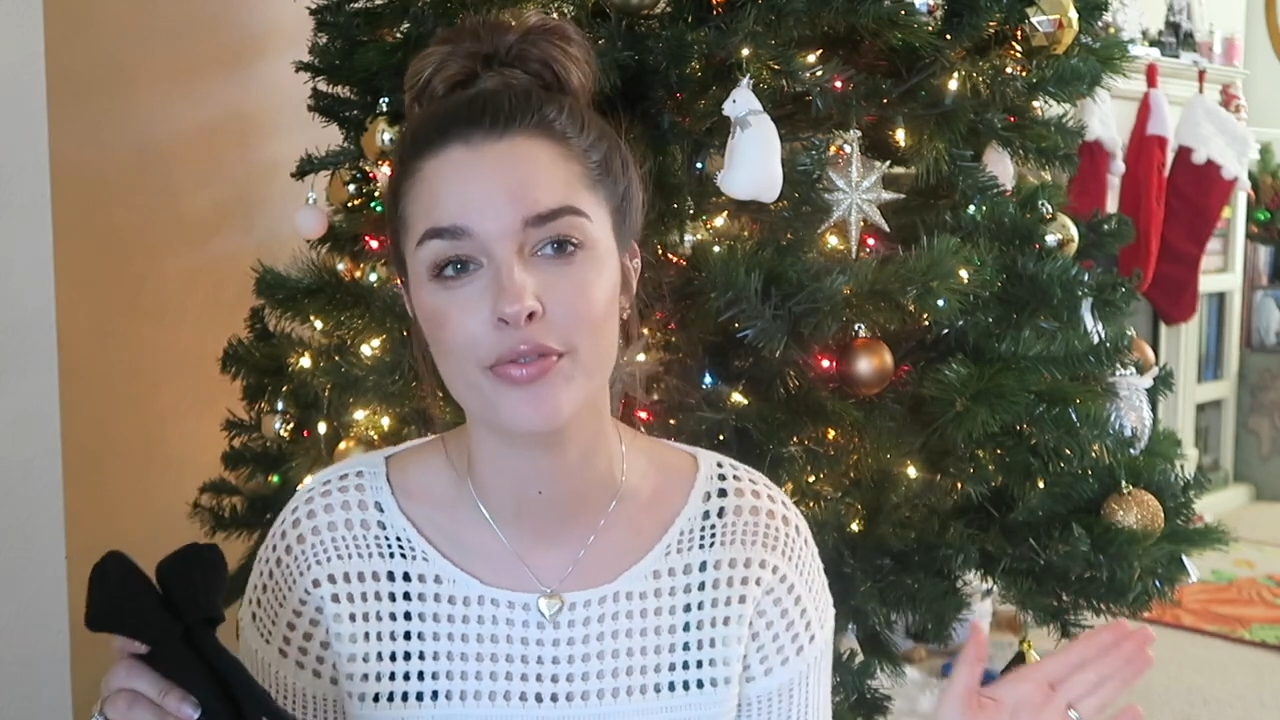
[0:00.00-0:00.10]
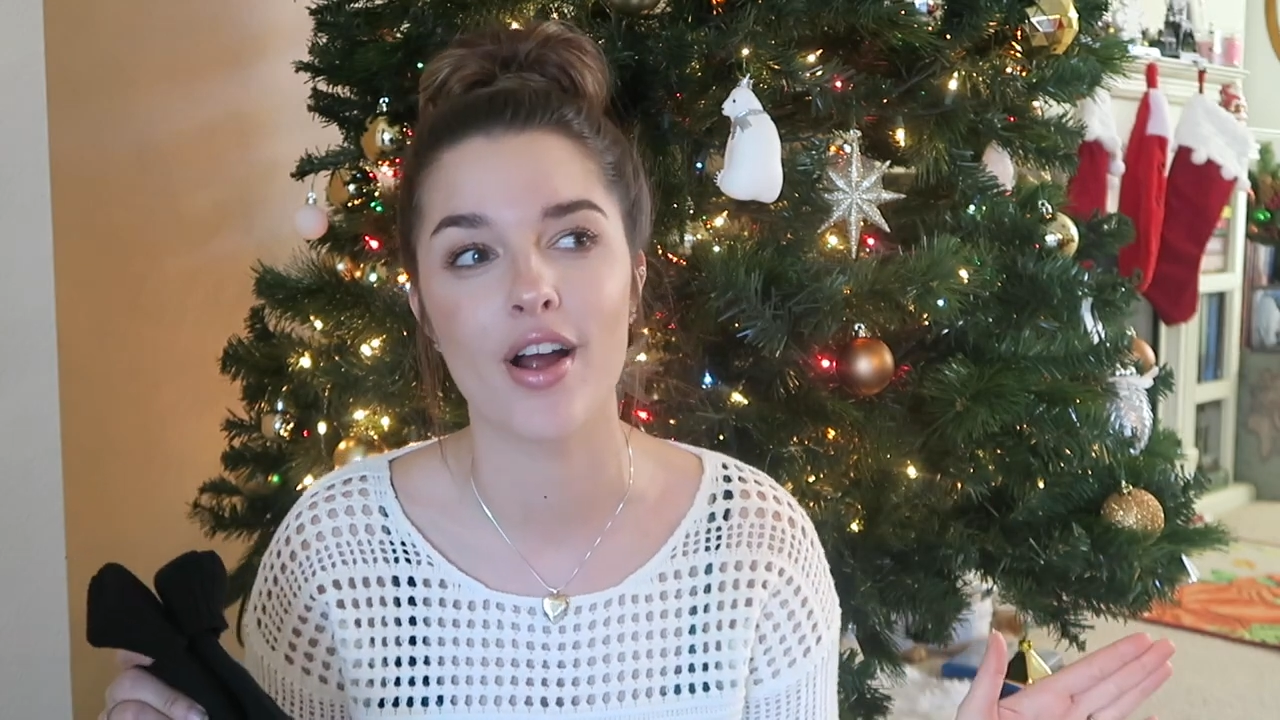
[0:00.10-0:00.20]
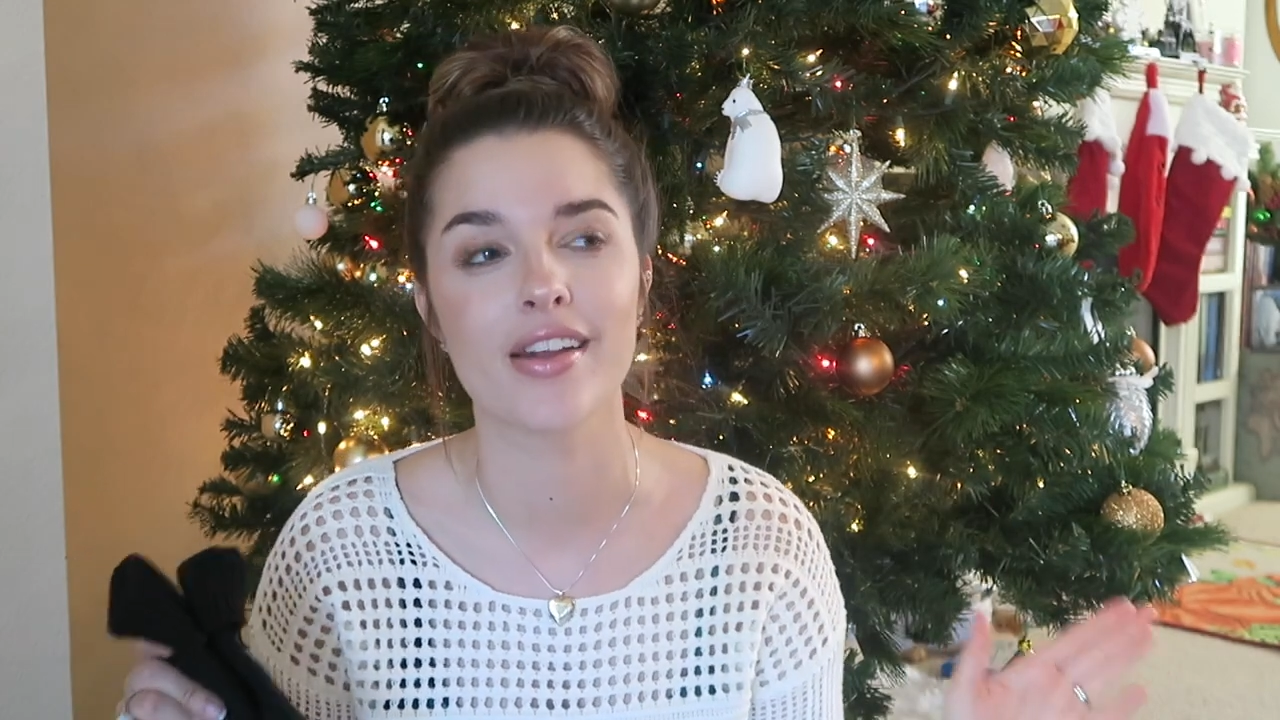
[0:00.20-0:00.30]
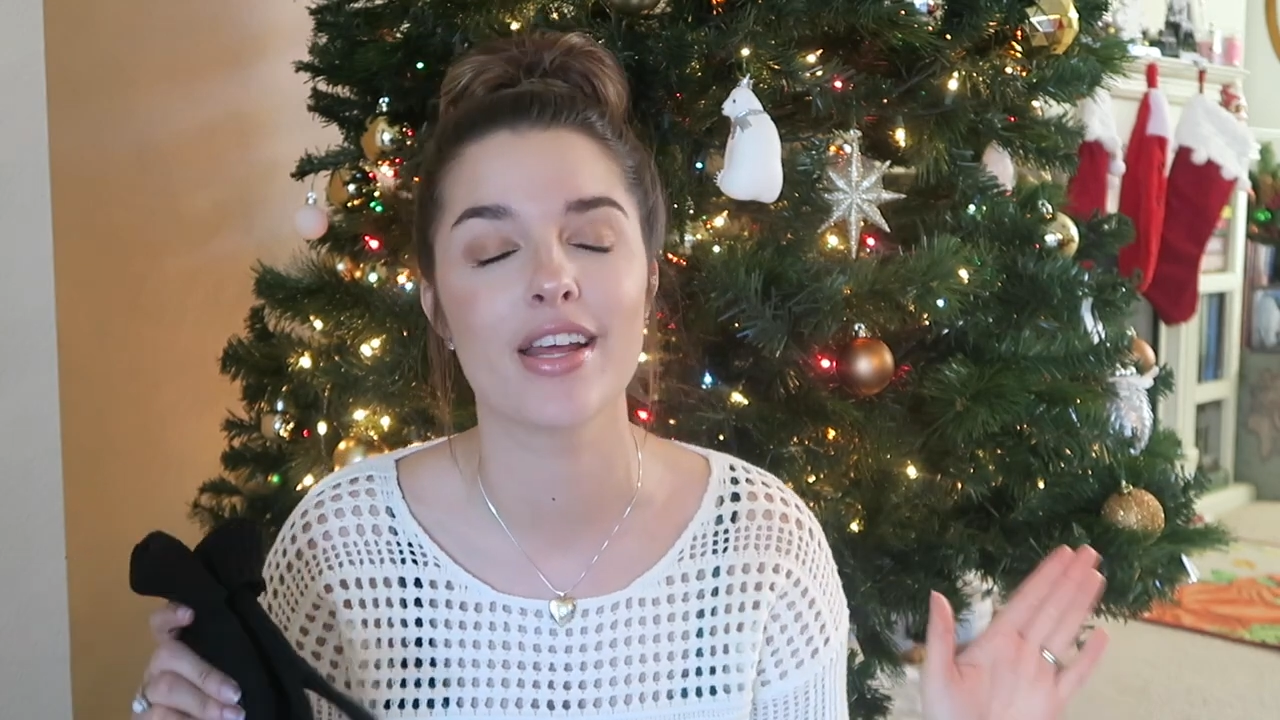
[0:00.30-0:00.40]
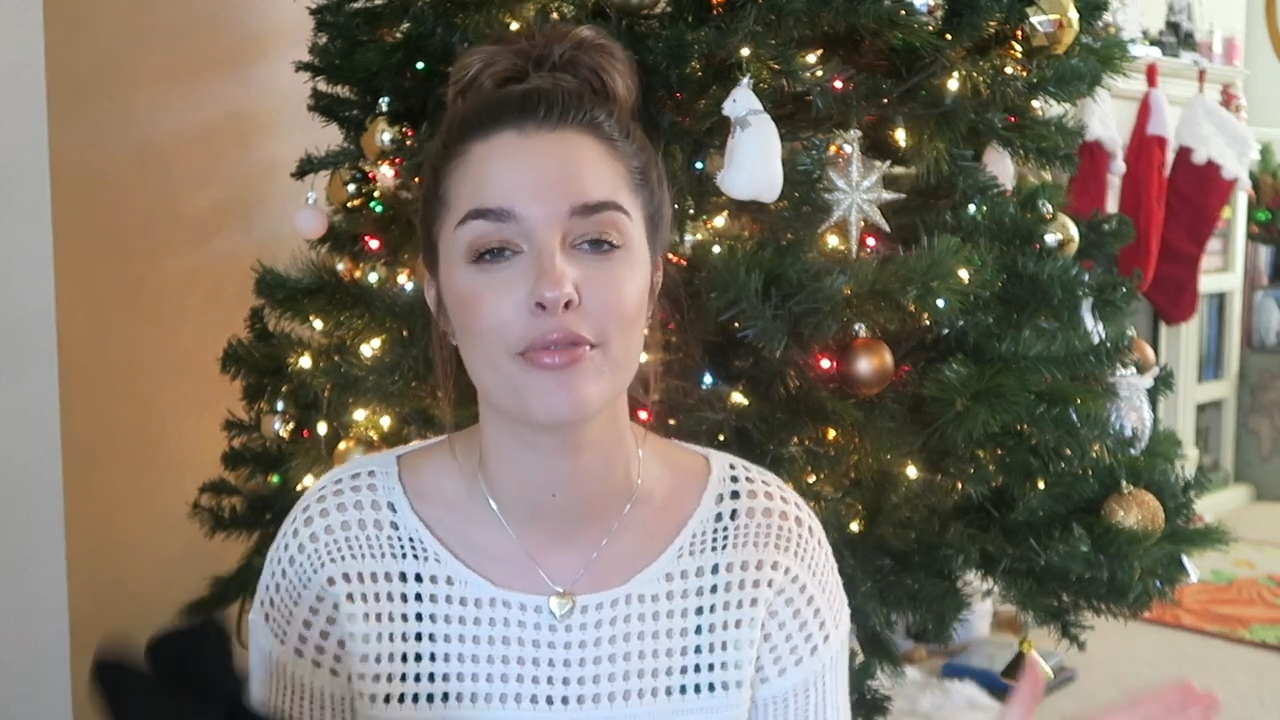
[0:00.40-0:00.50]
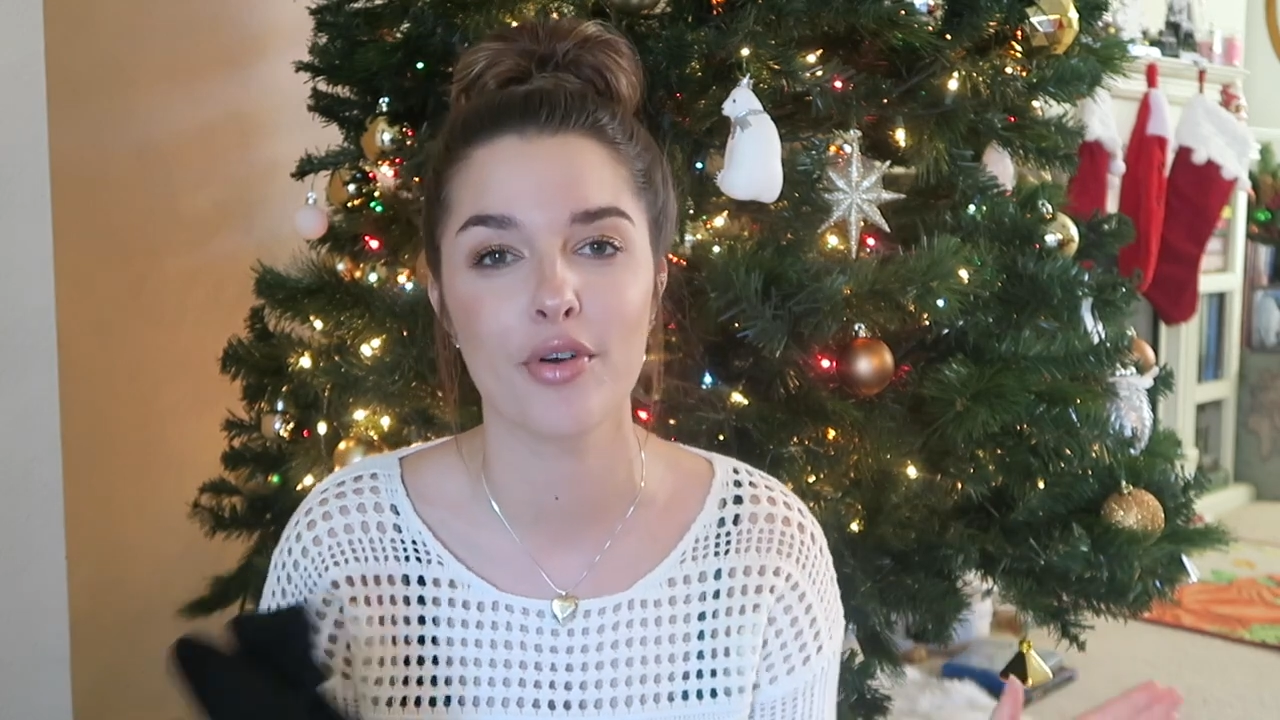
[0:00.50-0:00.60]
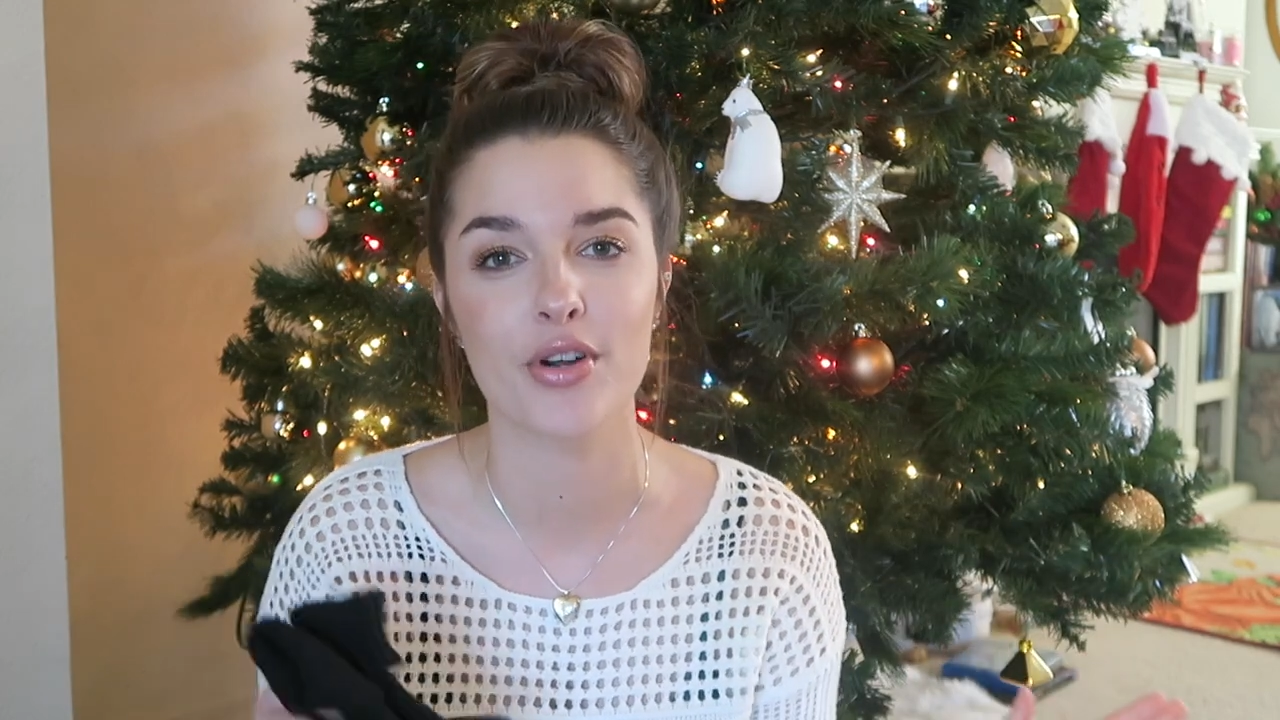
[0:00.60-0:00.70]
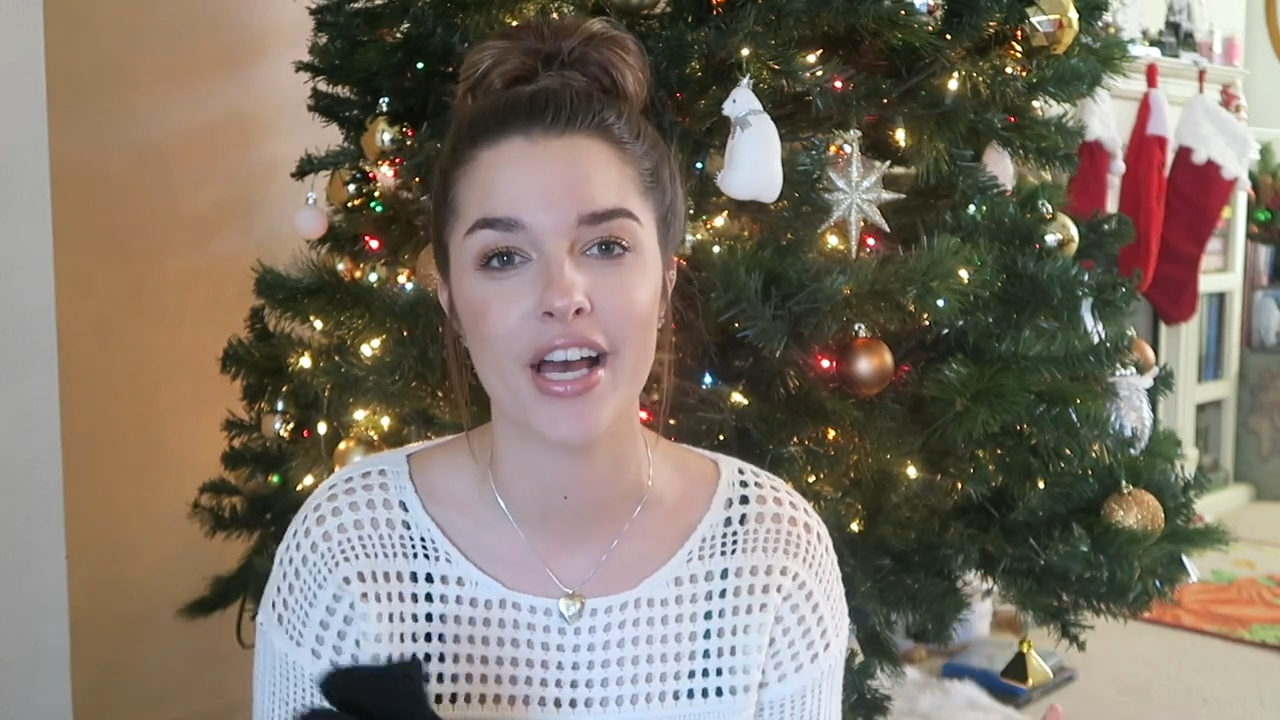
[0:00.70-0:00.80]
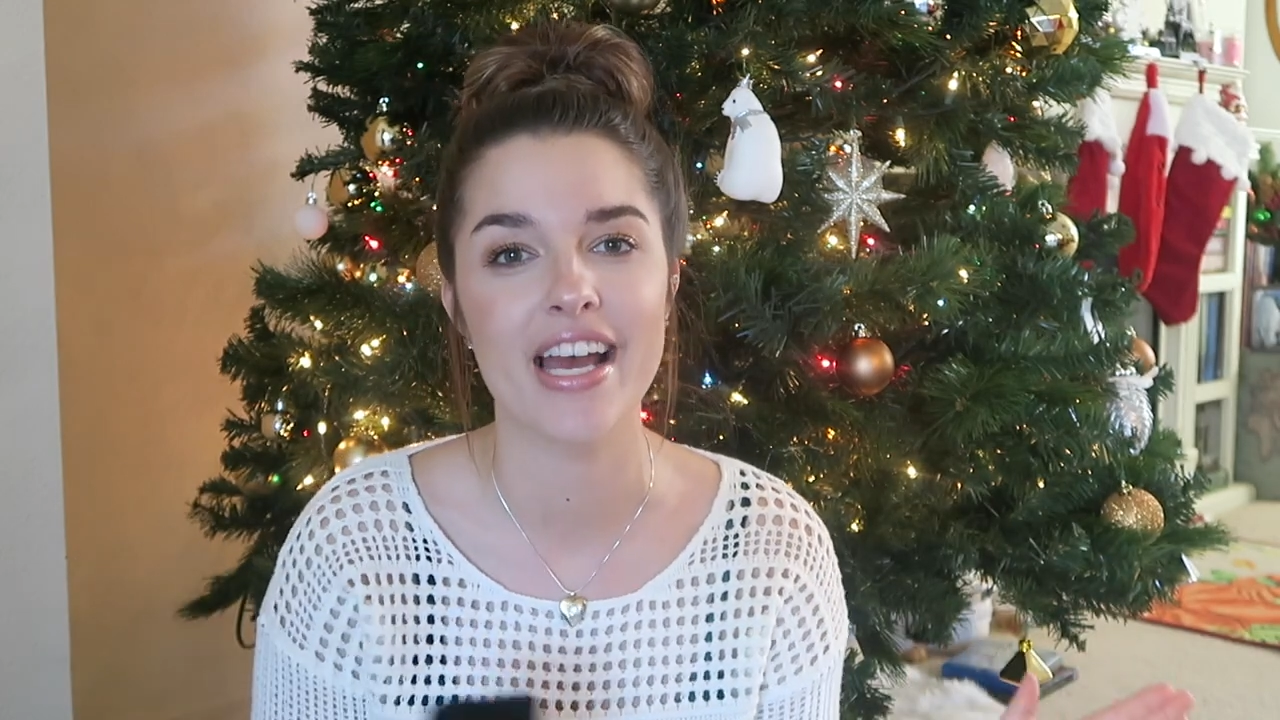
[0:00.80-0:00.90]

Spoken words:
front in Florida